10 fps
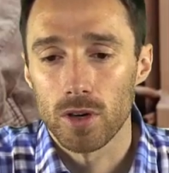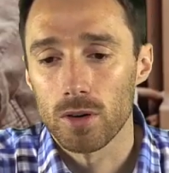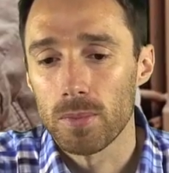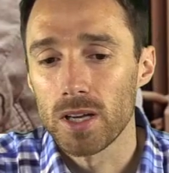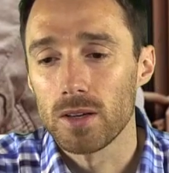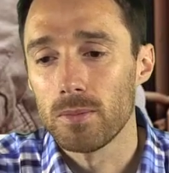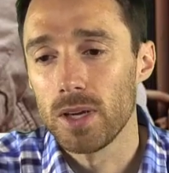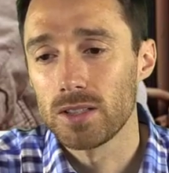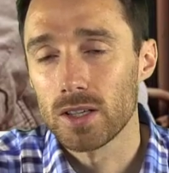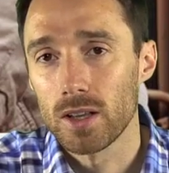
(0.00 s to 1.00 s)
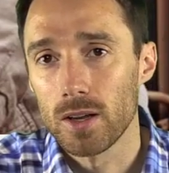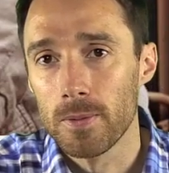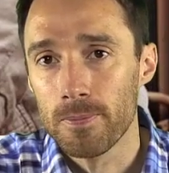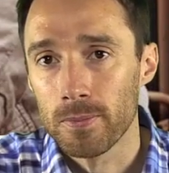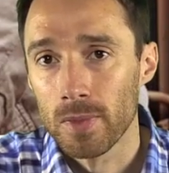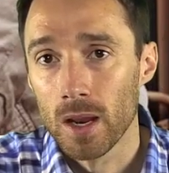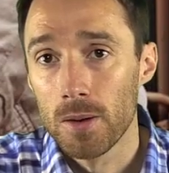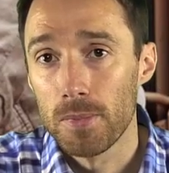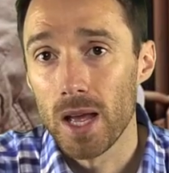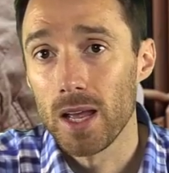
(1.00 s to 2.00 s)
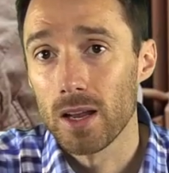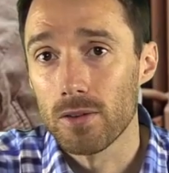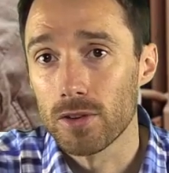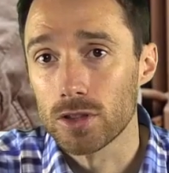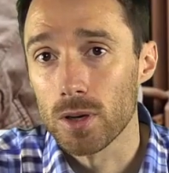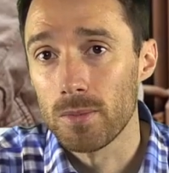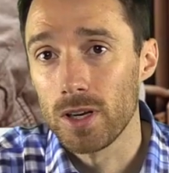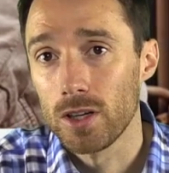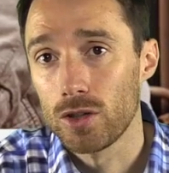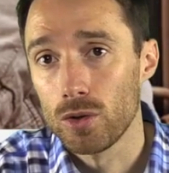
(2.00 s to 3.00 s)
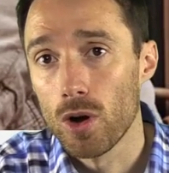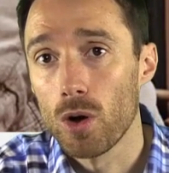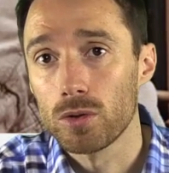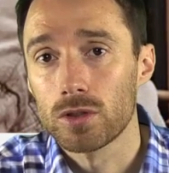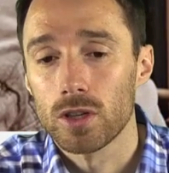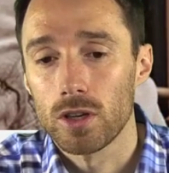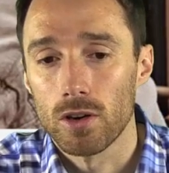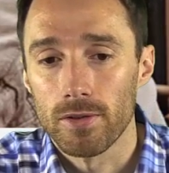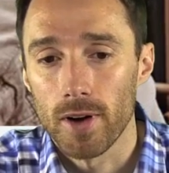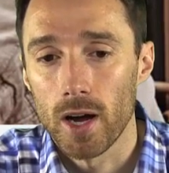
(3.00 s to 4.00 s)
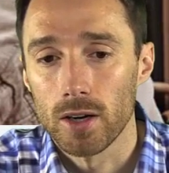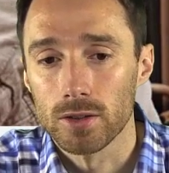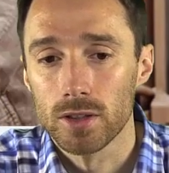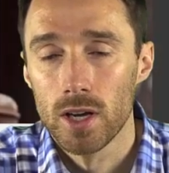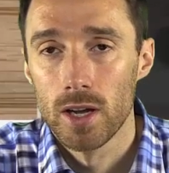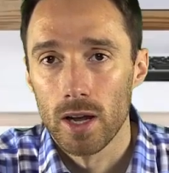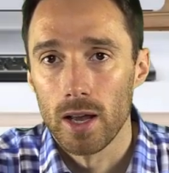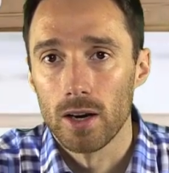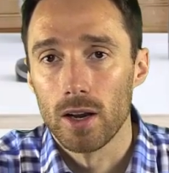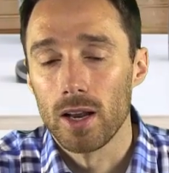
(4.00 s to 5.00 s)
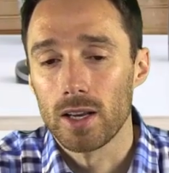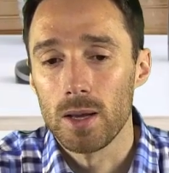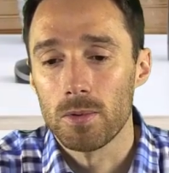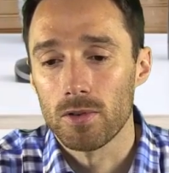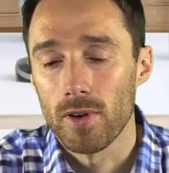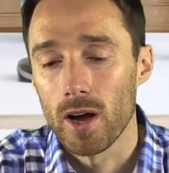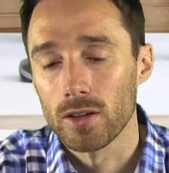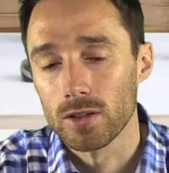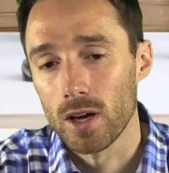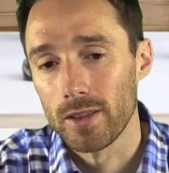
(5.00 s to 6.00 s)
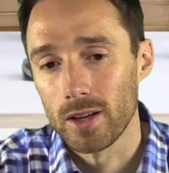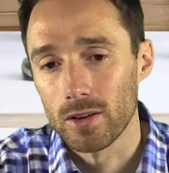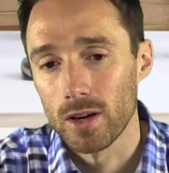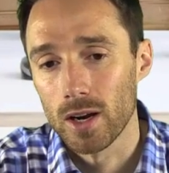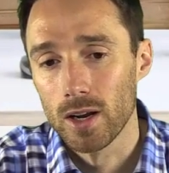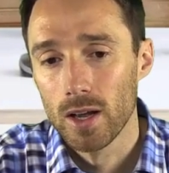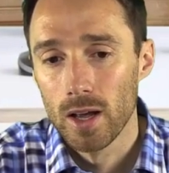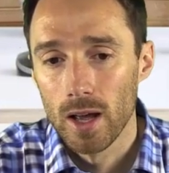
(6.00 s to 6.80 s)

You're basically paying for somebody to host your files and keep your files on the internet.